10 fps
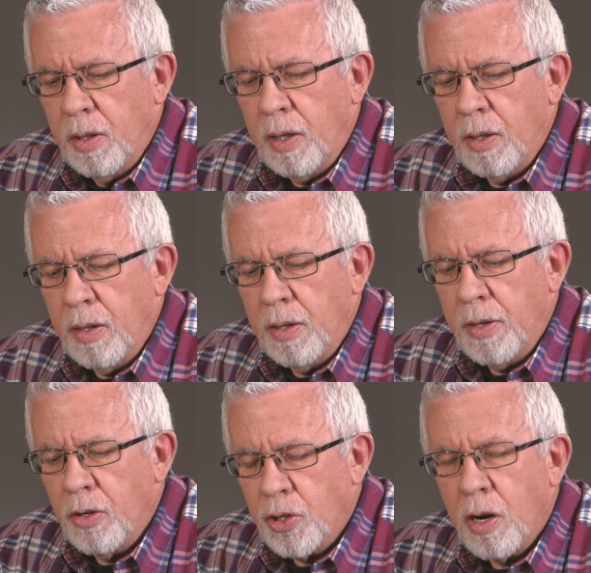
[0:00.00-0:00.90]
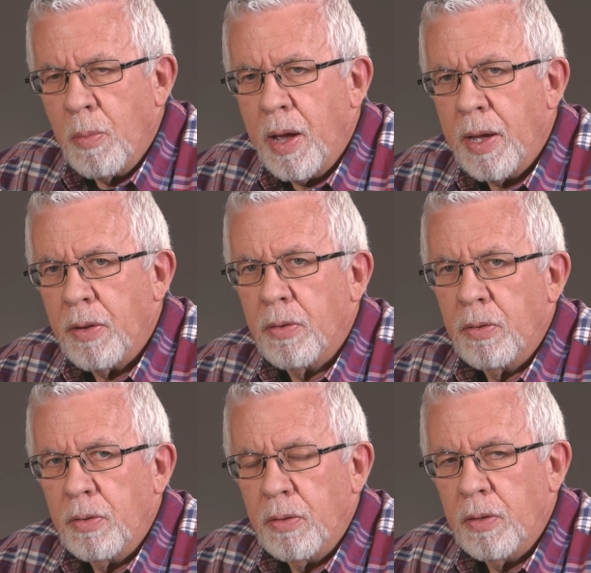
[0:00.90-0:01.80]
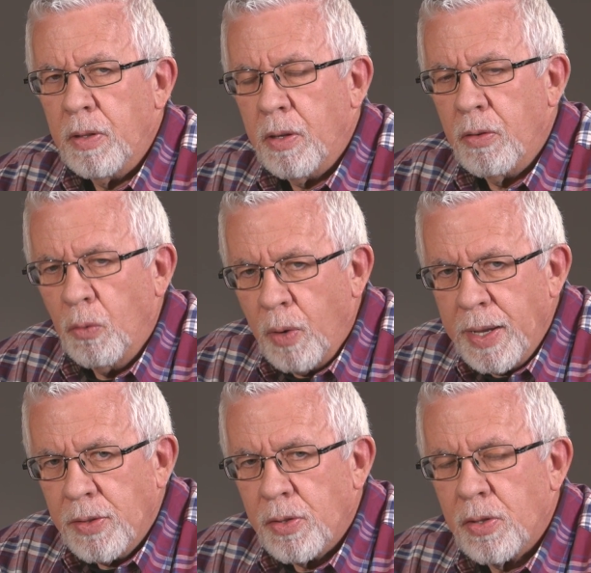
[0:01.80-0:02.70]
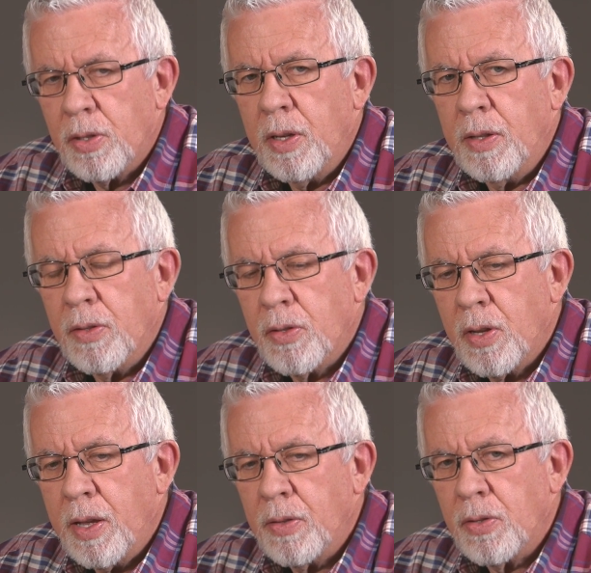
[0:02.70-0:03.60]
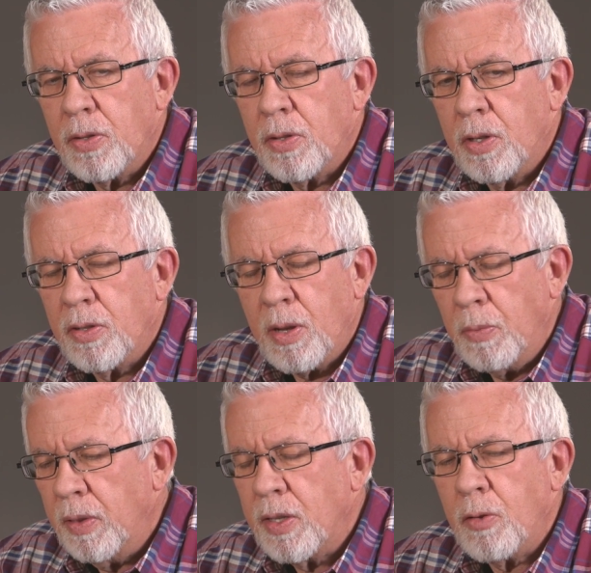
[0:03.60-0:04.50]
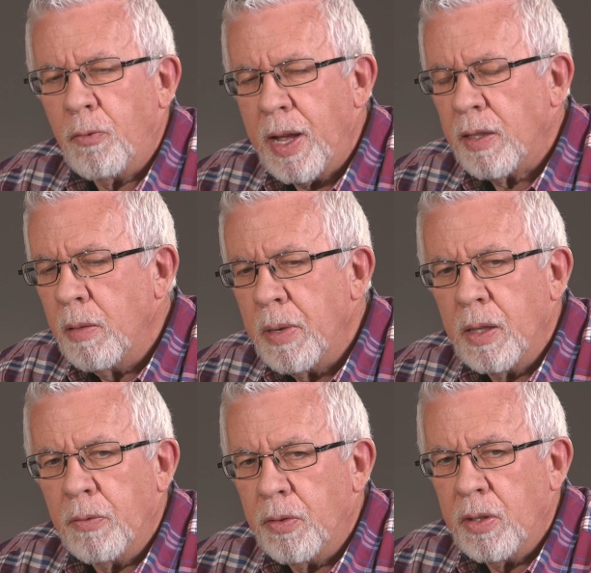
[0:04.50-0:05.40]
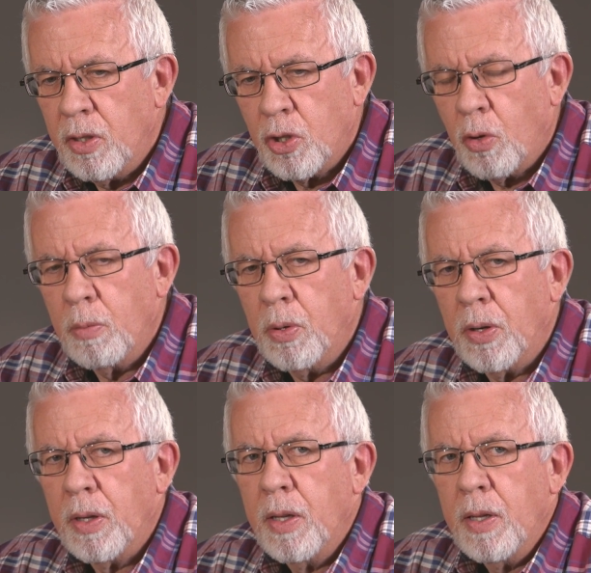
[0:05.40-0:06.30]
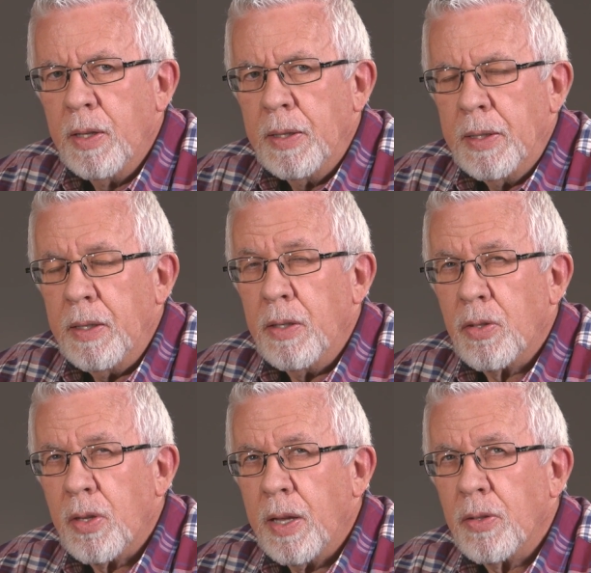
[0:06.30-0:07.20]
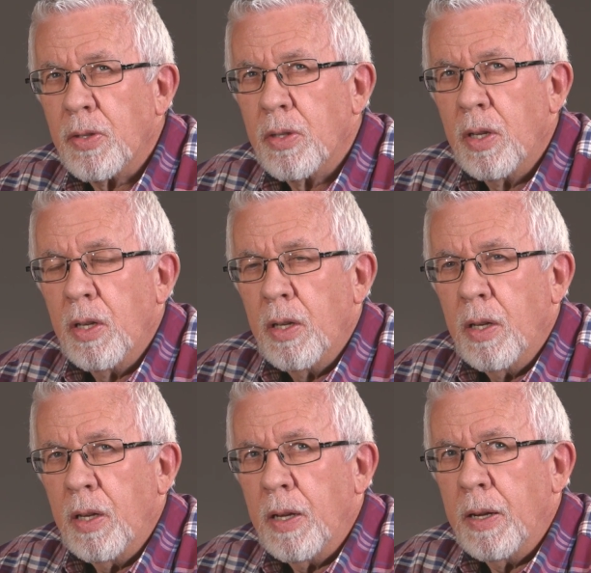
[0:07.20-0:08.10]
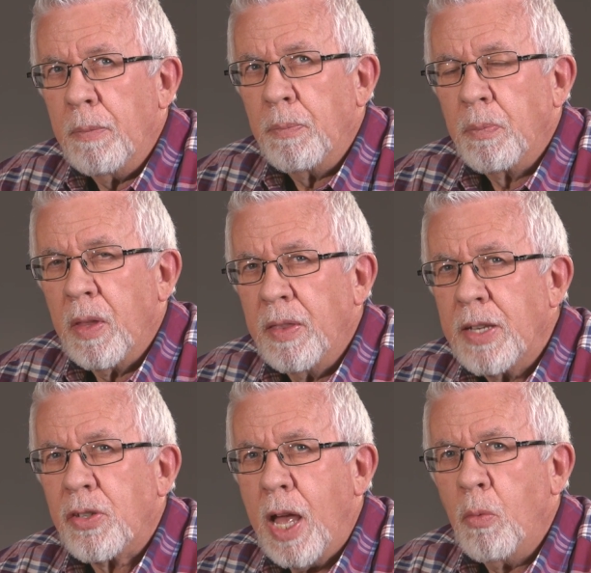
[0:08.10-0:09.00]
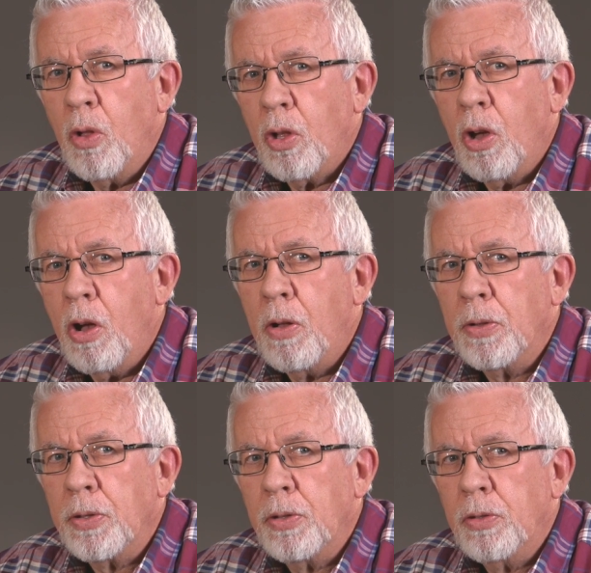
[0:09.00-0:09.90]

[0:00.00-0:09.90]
And, and there, Jeremiah uh, writes and says uh, something to this effect in the middle of the short book. He says, um, This I will call